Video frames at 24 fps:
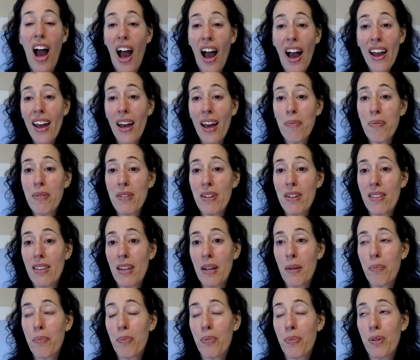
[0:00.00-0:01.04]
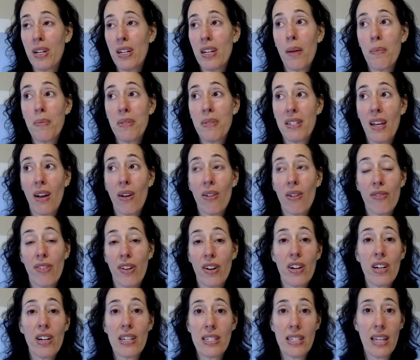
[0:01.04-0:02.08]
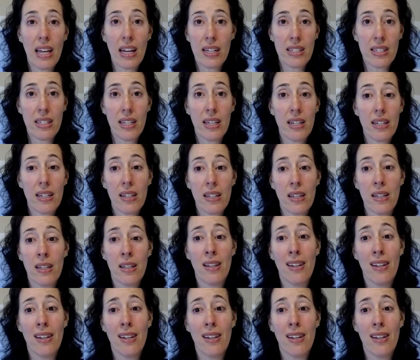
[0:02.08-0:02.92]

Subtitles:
I happen to think prenups sound very sexy.